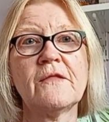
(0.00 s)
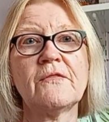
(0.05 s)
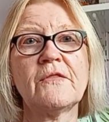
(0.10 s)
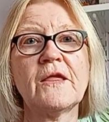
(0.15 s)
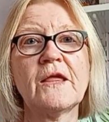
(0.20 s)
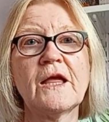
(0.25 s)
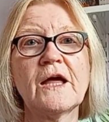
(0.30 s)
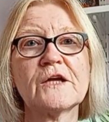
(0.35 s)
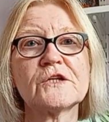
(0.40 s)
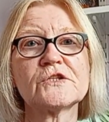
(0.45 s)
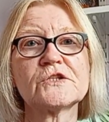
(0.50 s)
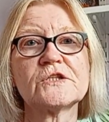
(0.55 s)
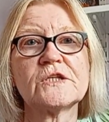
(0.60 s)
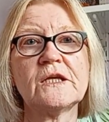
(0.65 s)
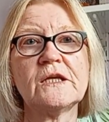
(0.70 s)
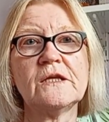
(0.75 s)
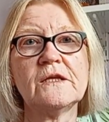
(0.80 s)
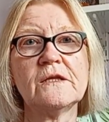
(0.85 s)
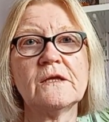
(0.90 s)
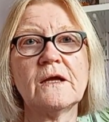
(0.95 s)
they
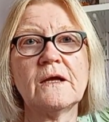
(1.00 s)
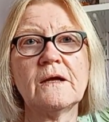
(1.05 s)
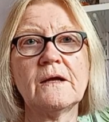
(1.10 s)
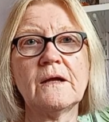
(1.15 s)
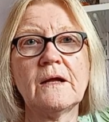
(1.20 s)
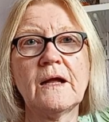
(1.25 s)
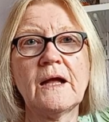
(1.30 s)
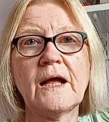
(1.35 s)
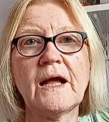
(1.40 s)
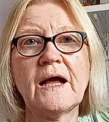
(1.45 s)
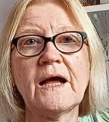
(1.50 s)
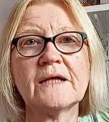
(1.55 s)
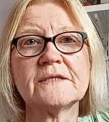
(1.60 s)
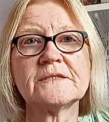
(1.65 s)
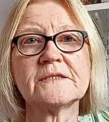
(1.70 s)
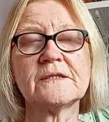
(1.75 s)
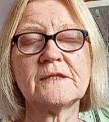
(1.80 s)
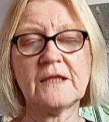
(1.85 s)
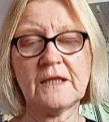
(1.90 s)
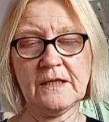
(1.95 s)
actually
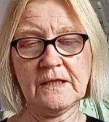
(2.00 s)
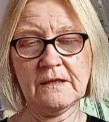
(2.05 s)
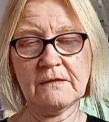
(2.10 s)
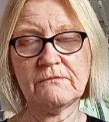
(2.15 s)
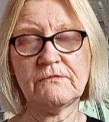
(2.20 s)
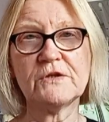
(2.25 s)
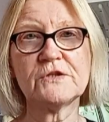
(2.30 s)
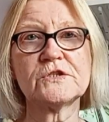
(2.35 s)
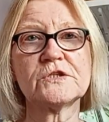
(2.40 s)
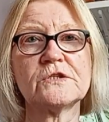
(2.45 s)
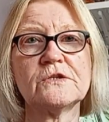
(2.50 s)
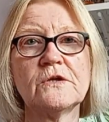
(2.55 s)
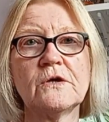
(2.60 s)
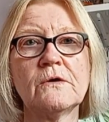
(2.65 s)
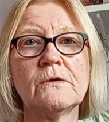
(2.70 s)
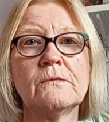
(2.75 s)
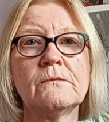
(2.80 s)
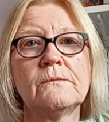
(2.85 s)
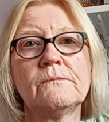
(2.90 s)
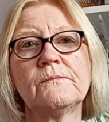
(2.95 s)
had the
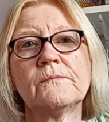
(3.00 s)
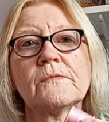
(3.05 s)
original